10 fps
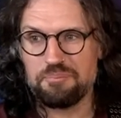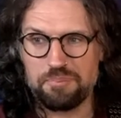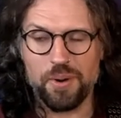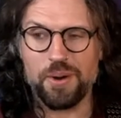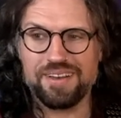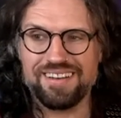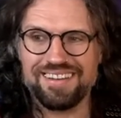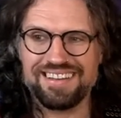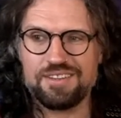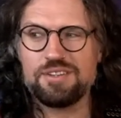but
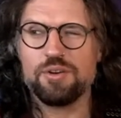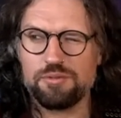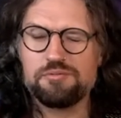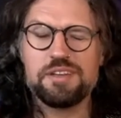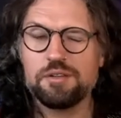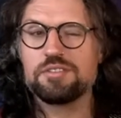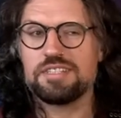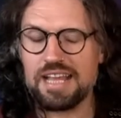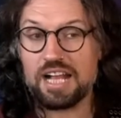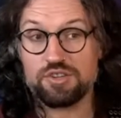you know, feels
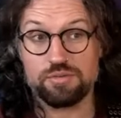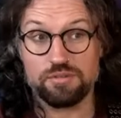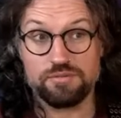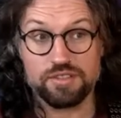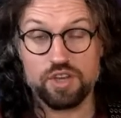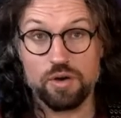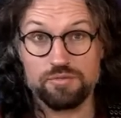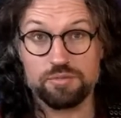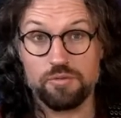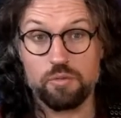natural and feels
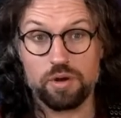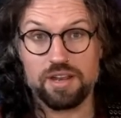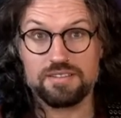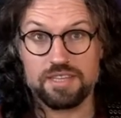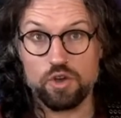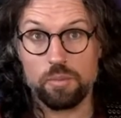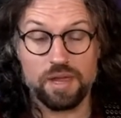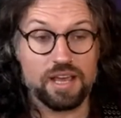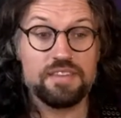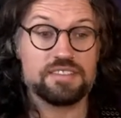comfortable for what it is that you're
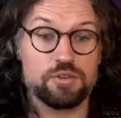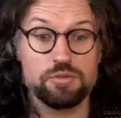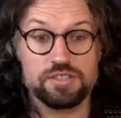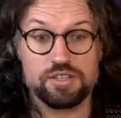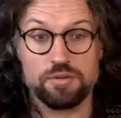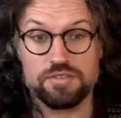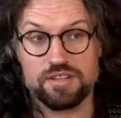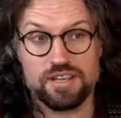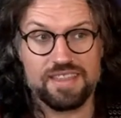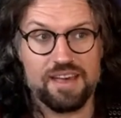playing. And there's a cool solo
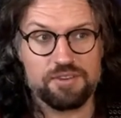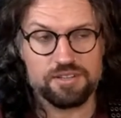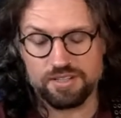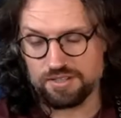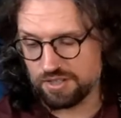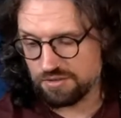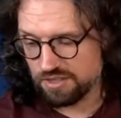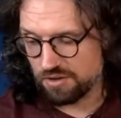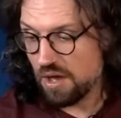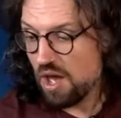study in there for you to learn too.
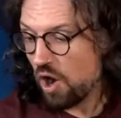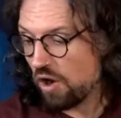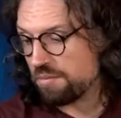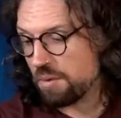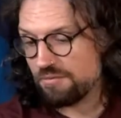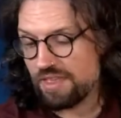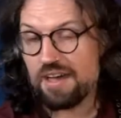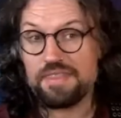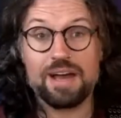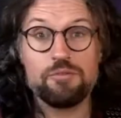So over the moon for
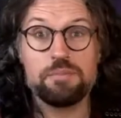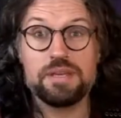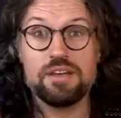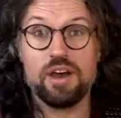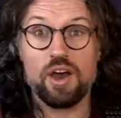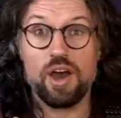that. That will be